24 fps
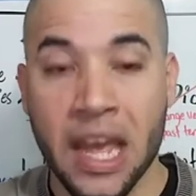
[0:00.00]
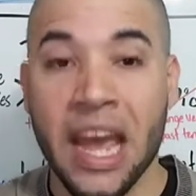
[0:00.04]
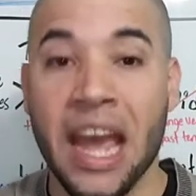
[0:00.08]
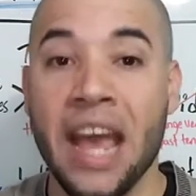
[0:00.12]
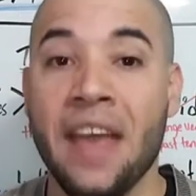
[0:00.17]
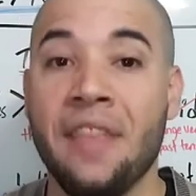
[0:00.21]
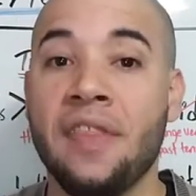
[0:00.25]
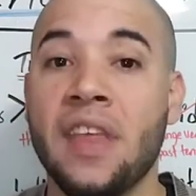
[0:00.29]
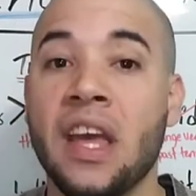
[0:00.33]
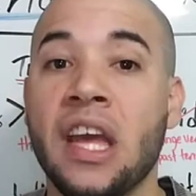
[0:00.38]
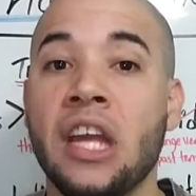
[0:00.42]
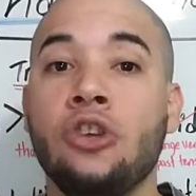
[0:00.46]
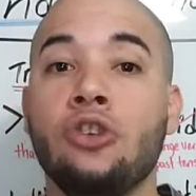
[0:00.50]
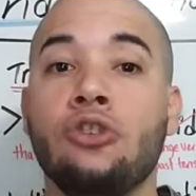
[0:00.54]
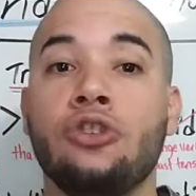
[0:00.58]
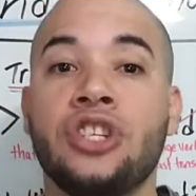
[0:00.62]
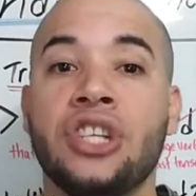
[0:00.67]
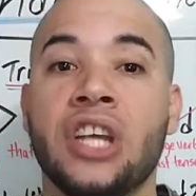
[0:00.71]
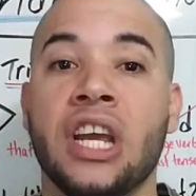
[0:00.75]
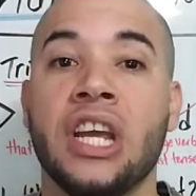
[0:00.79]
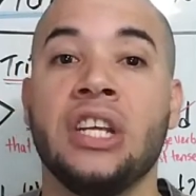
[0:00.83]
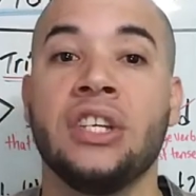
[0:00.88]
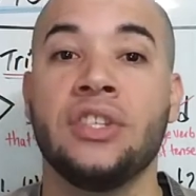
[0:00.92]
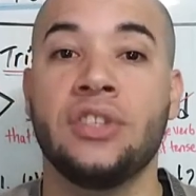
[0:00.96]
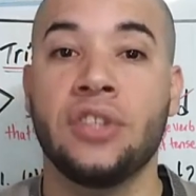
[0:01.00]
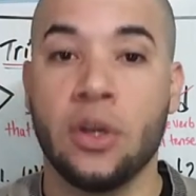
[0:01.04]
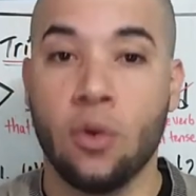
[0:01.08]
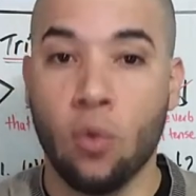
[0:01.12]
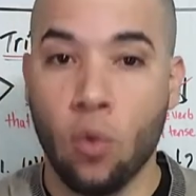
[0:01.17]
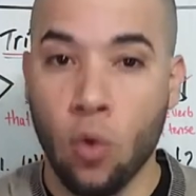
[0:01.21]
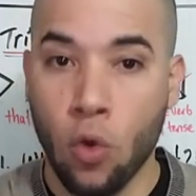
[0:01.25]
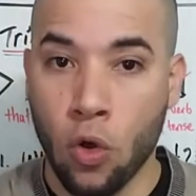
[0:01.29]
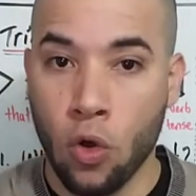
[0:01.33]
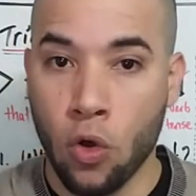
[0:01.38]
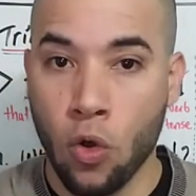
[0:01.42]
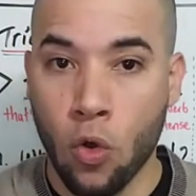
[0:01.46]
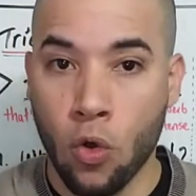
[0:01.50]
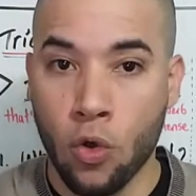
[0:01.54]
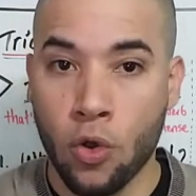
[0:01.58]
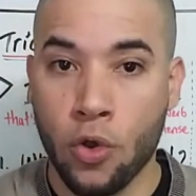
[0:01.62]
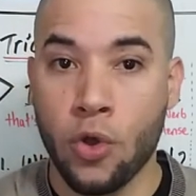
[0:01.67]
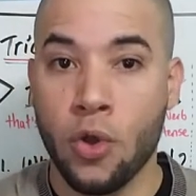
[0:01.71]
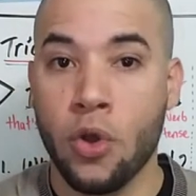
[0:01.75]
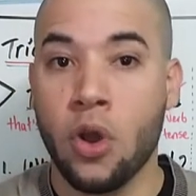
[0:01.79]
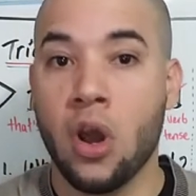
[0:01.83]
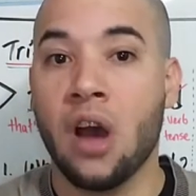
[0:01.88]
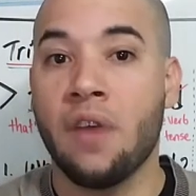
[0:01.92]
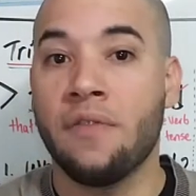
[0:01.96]
And then you change the word
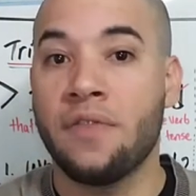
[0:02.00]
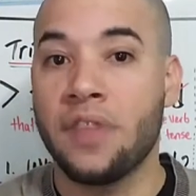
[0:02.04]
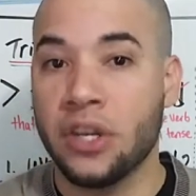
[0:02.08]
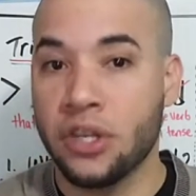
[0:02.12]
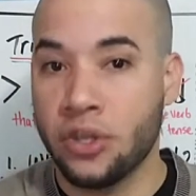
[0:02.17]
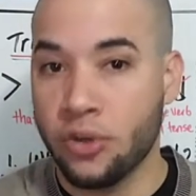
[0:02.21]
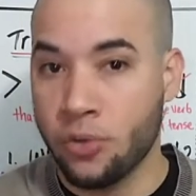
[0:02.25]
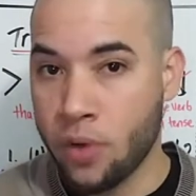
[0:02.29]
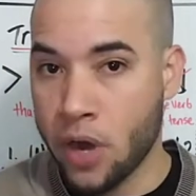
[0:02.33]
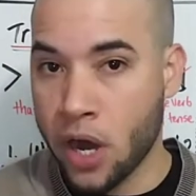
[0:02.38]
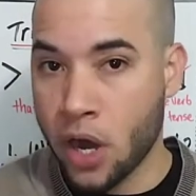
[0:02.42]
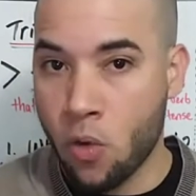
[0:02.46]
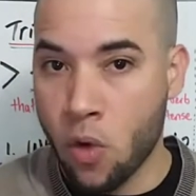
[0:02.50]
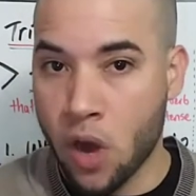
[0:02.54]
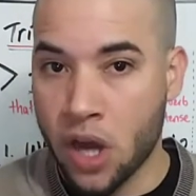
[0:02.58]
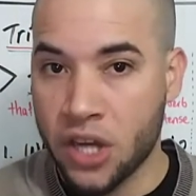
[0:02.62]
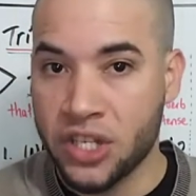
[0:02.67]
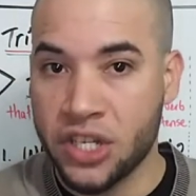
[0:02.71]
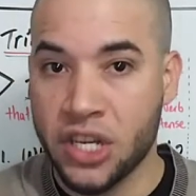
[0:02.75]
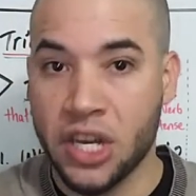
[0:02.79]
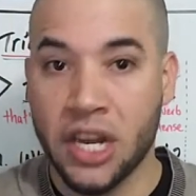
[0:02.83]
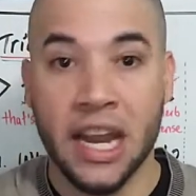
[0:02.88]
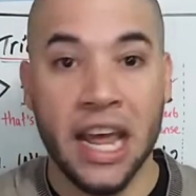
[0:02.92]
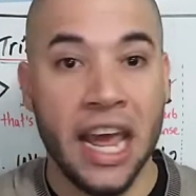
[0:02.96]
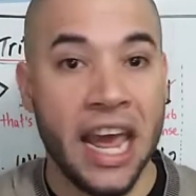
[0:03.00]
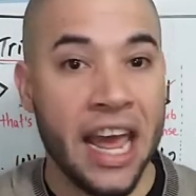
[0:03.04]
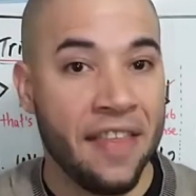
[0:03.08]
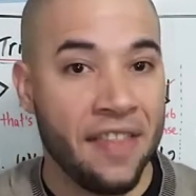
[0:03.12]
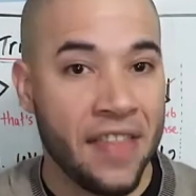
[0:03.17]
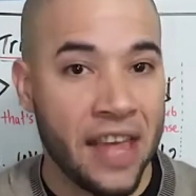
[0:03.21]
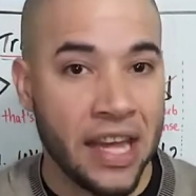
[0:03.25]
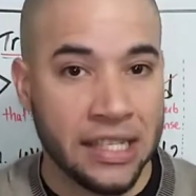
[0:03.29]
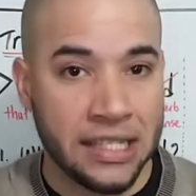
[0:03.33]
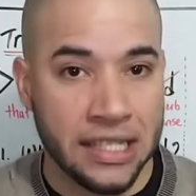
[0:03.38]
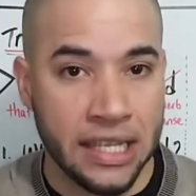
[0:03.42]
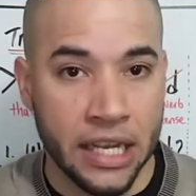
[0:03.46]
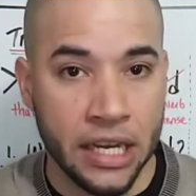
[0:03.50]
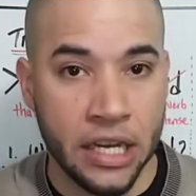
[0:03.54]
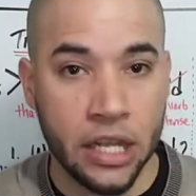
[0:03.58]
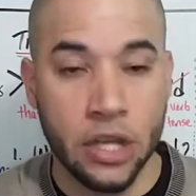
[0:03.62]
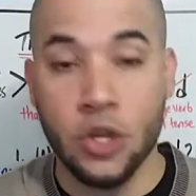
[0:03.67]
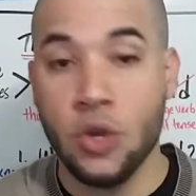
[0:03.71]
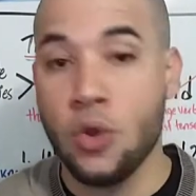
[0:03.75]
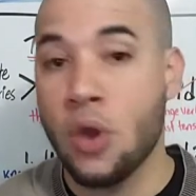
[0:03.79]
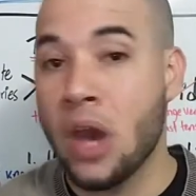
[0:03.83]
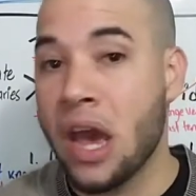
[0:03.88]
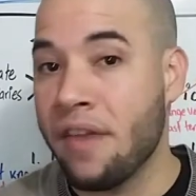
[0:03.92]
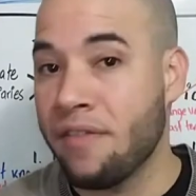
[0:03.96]
order of the direct question and that's it.
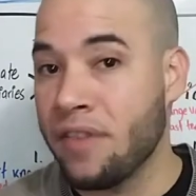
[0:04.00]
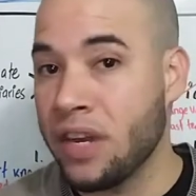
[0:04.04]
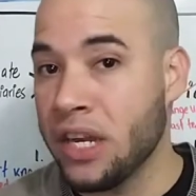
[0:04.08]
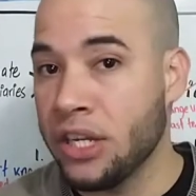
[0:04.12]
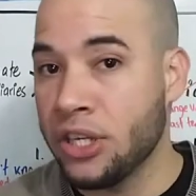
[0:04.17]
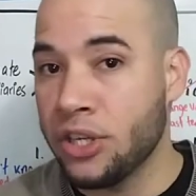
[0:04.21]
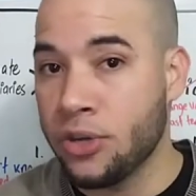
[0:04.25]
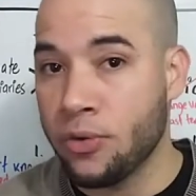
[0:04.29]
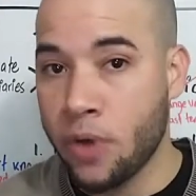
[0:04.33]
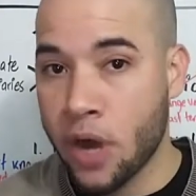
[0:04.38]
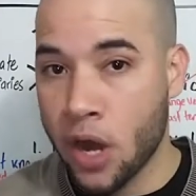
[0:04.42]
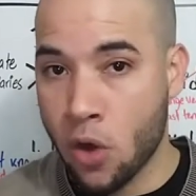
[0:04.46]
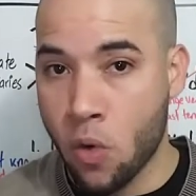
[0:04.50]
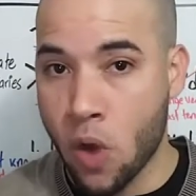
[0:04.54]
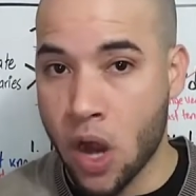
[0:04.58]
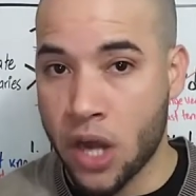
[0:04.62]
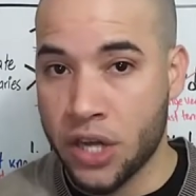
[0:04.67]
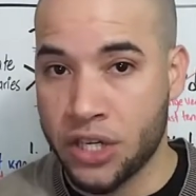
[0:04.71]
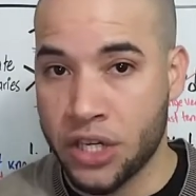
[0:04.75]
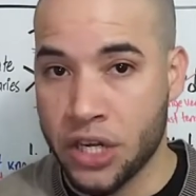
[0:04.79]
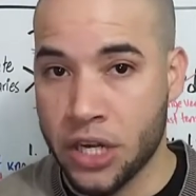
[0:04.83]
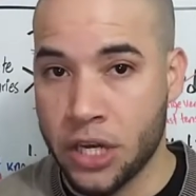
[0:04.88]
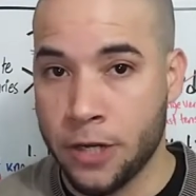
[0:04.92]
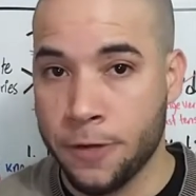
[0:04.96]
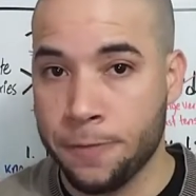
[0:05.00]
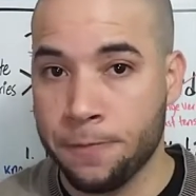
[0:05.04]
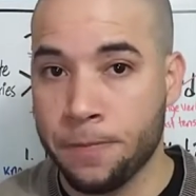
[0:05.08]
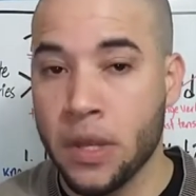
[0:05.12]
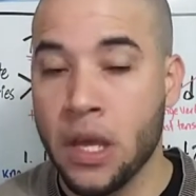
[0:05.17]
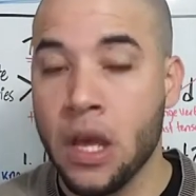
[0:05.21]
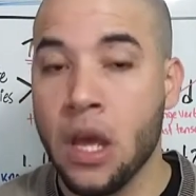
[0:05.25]
You have an indirect question.